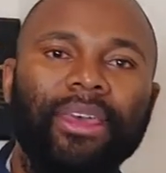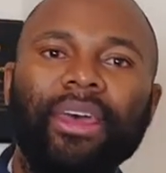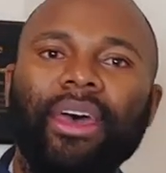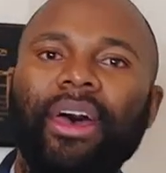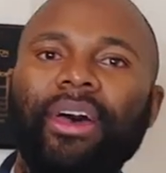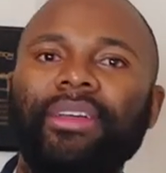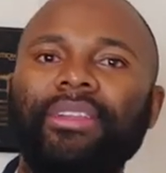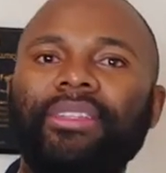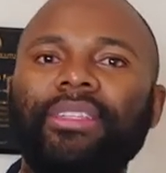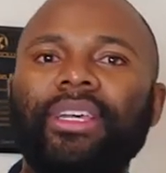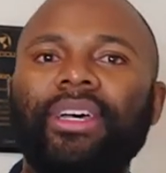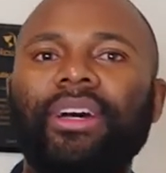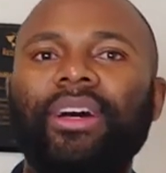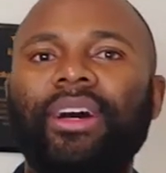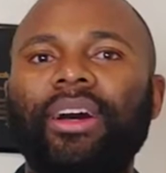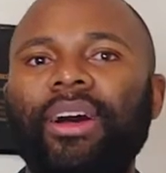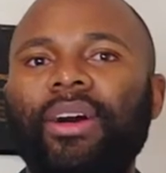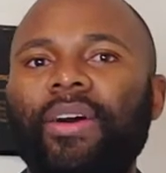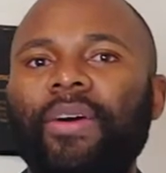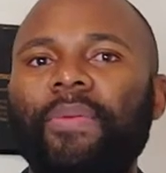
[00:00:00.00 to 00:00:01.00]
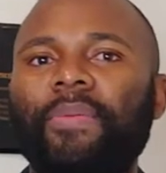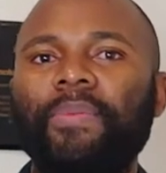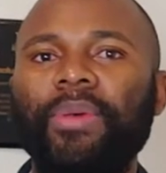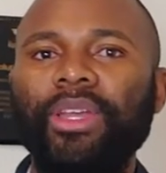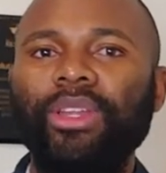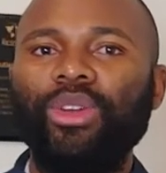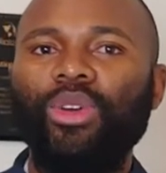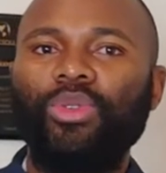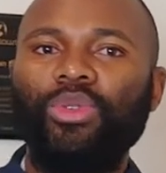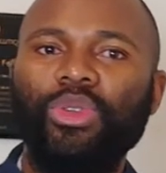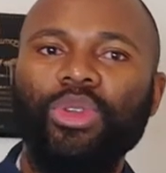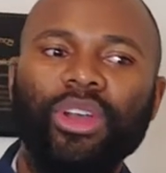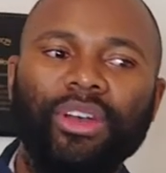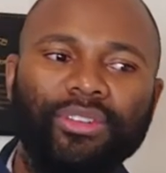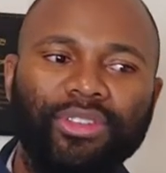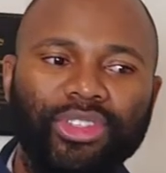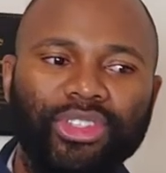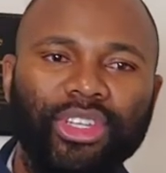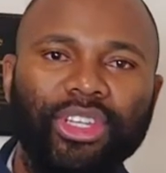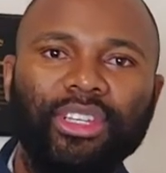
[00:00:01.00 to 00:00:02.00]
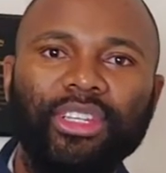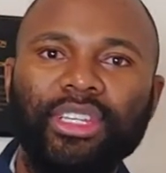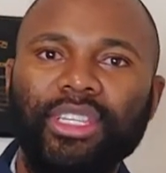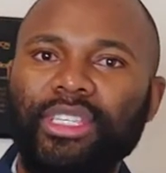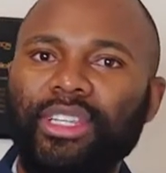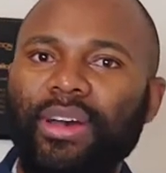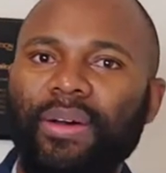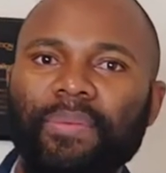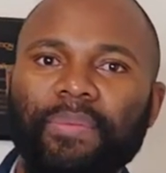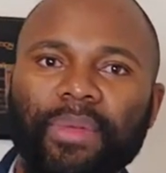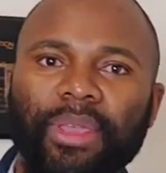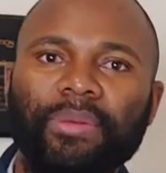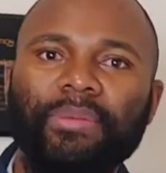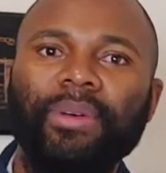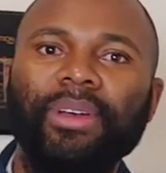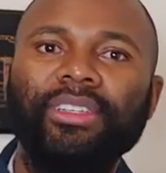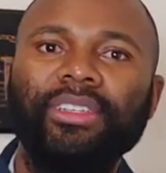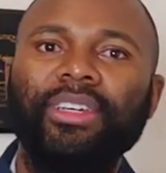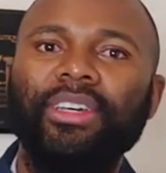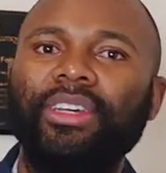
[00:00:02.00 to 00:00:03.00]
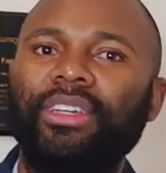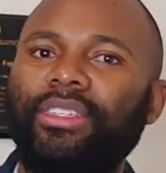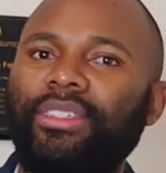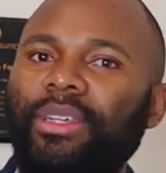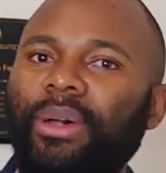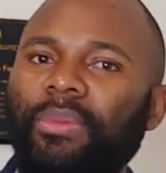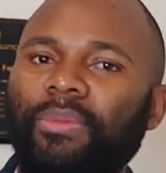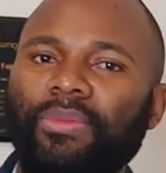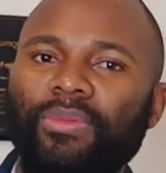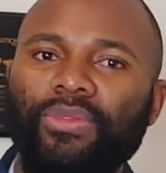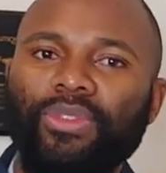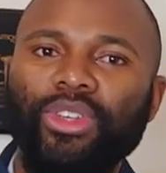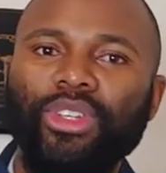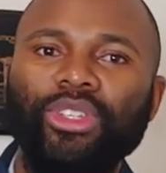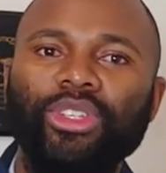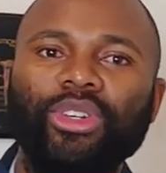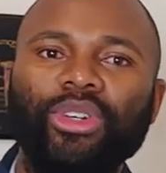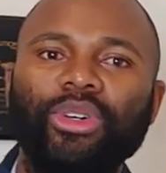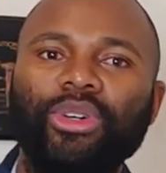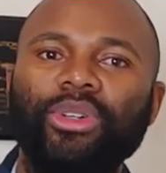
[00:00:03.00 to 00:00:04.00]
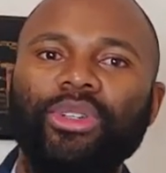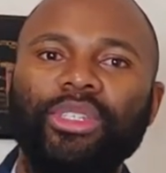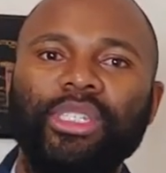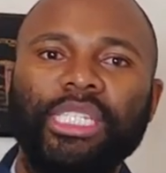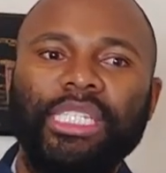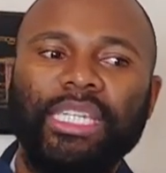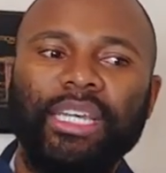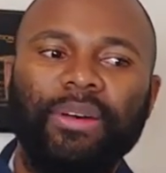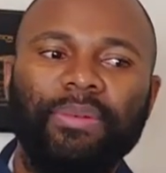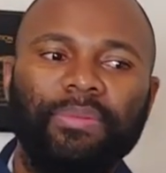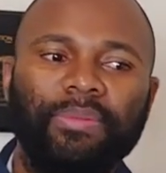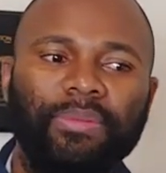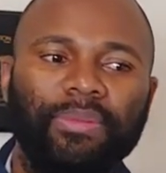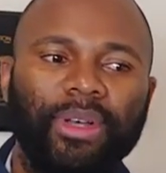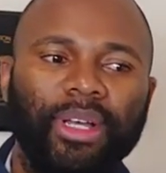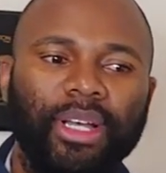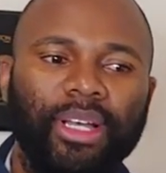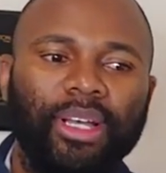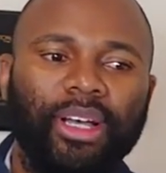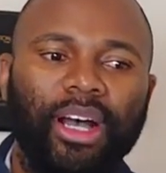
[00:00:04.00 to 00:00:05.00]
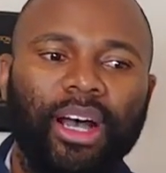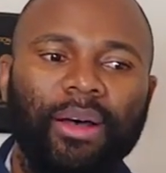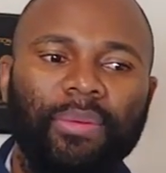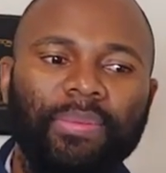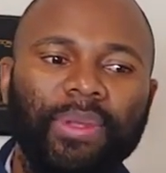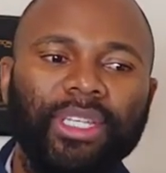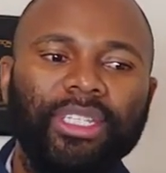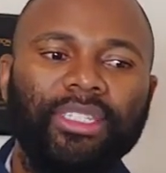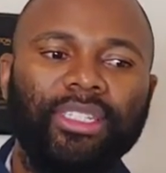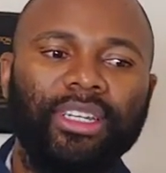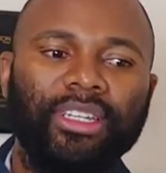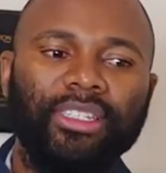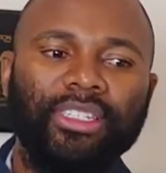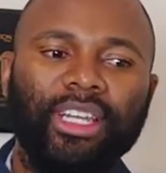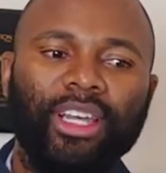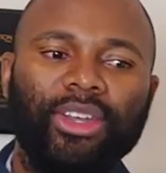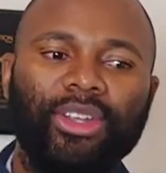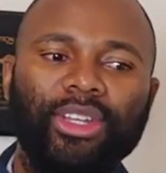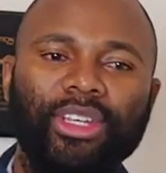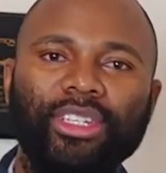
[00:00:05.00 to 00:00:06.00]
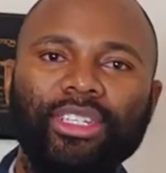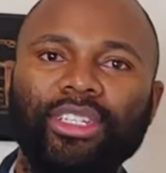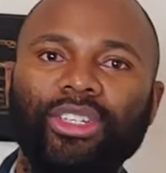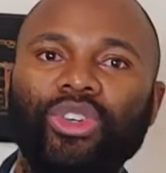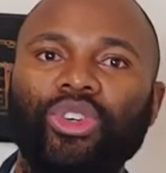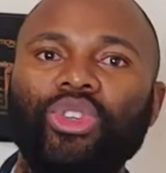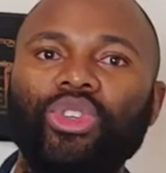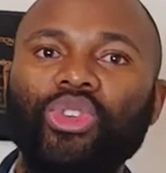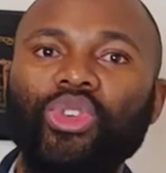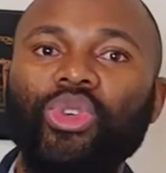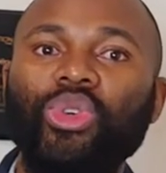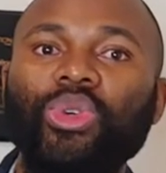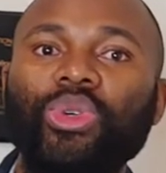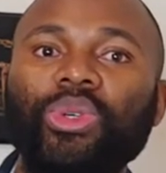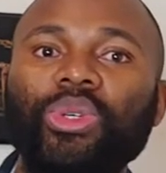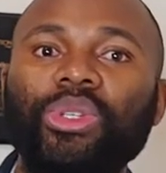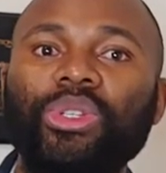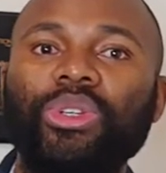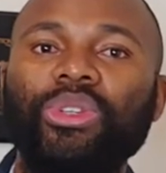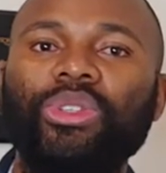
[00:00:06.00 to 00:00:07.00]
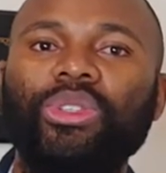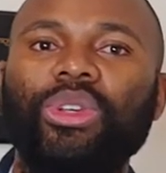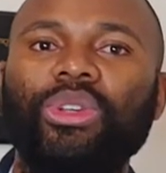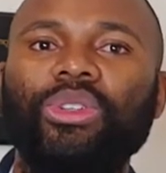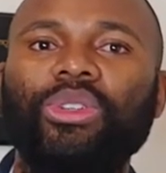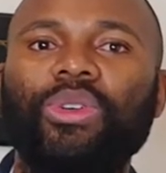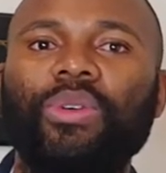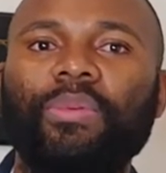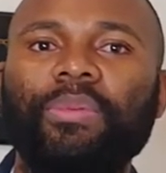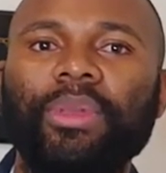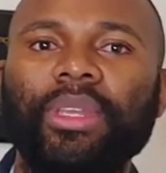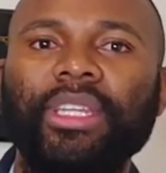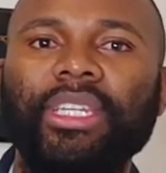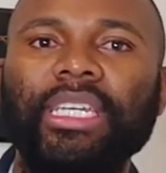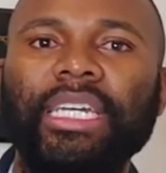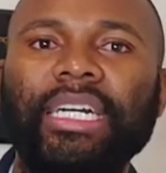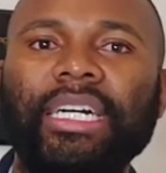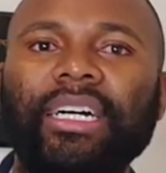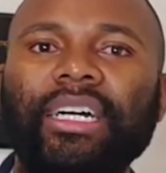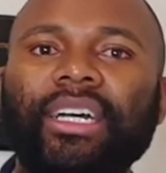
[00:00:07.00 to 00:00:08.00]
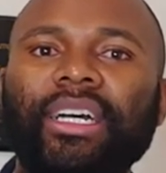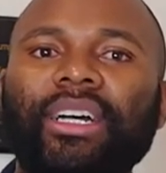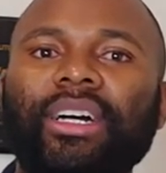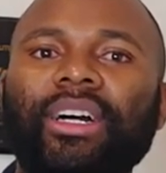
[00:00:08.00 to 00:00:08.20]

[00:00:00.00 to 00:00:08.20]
As many of you have seen some images, some videos, some pictures circulating on news, on social media,